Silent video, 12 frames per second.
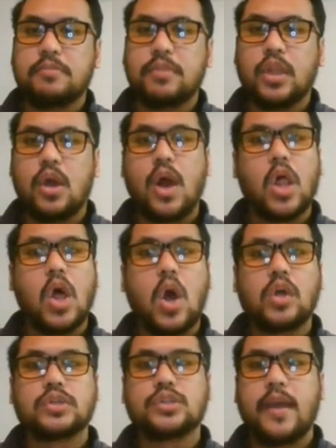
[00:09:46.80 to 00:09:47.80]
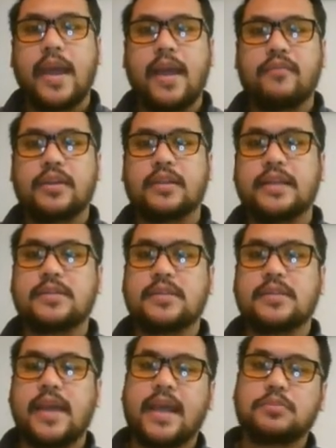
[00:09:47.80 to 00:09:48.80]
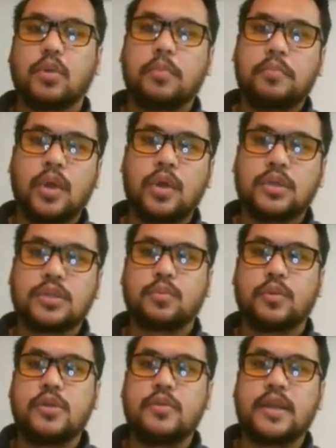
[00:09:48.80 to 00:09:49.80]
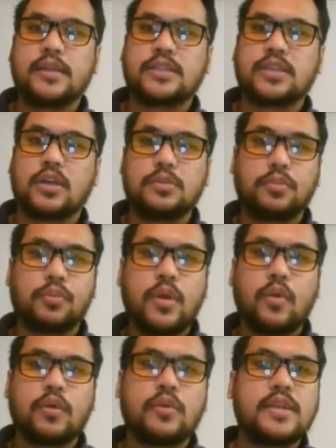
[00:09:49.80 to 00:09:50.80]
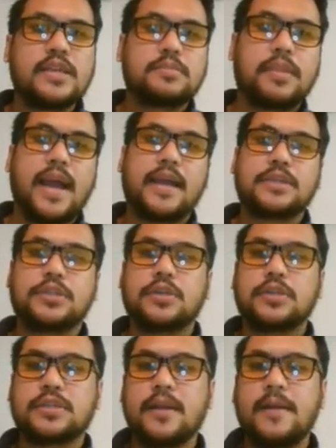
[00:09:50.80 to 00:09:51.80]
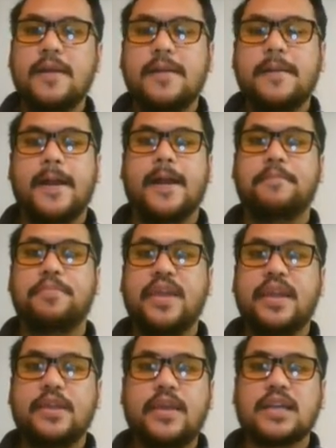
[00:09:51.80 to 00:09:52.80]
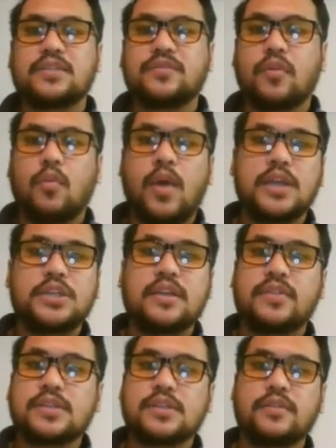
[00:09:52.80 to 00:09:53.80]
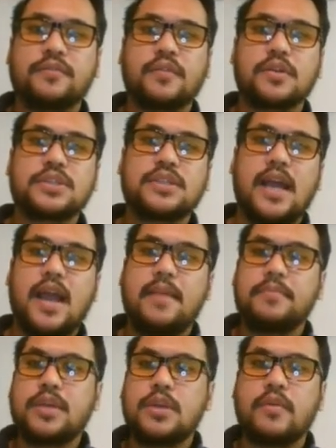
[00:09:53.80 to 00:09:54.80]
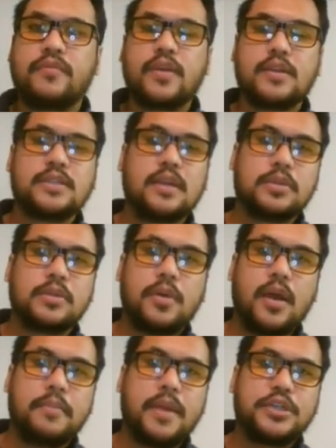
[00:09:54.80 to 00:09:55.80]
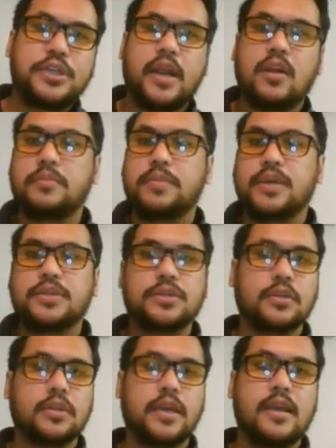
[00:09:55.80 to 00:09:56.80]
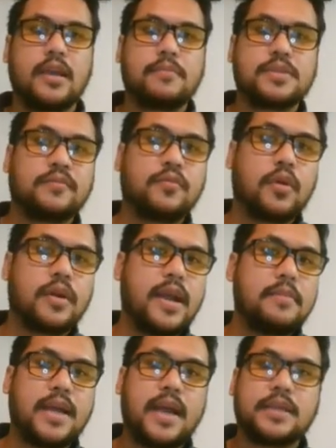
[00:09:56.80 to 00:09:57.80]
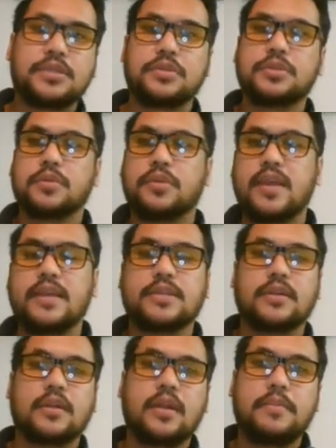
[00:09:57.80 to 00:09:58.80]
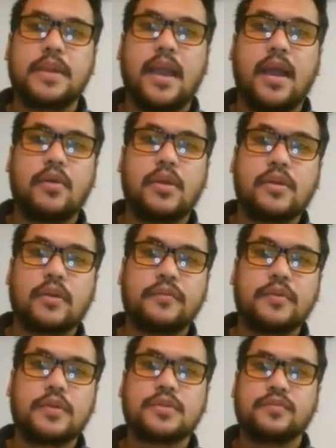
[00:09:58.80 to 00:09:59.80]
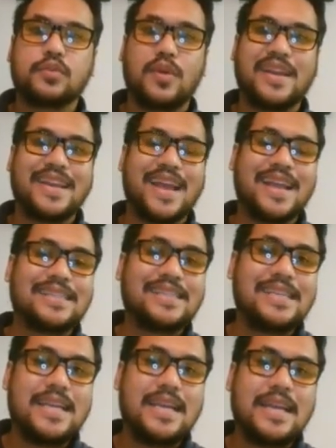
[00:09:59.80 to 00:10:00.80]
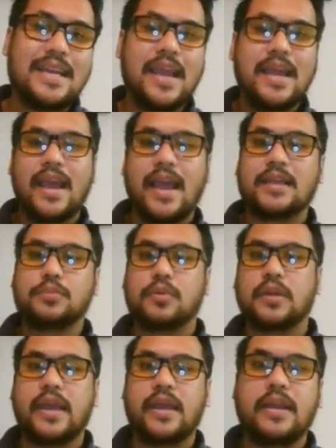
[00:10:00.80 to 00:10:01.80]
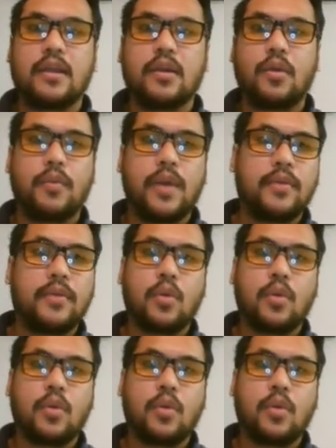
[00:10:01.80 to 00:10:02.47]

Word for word: below. I'll also have a link to the Hasbro Pulse where you can start to pre-order these blasters. Um, thank you guys for watching. If this is the first time that you've stumbled upon my channel because you're looking up some Fortnite blasters or things that are coming out in Nerf news of 2019 as we're getting around the